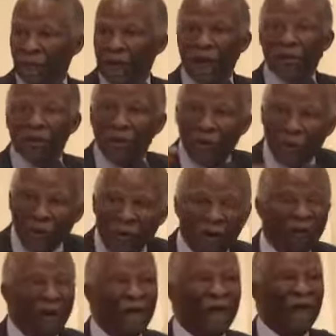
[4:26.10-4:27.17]
There's no
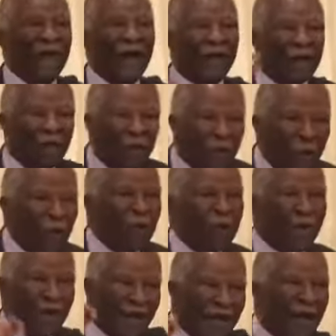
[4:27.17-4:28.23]
South African who
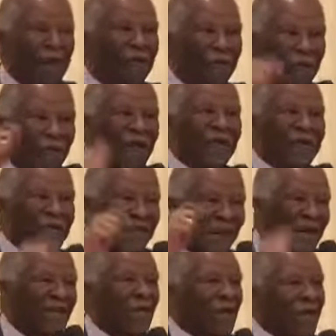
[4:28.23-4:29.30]
goes around chasing
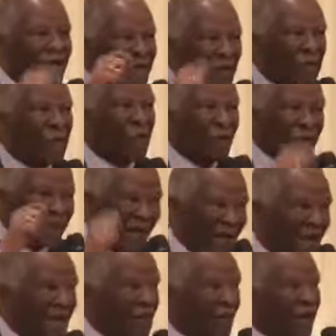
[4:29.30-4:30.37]
Nigerians because they're
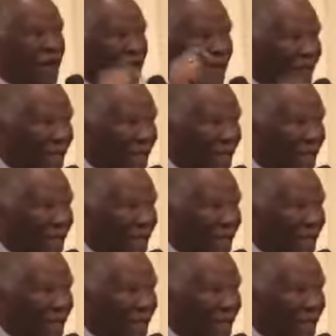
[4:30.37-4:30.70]
Nigerian.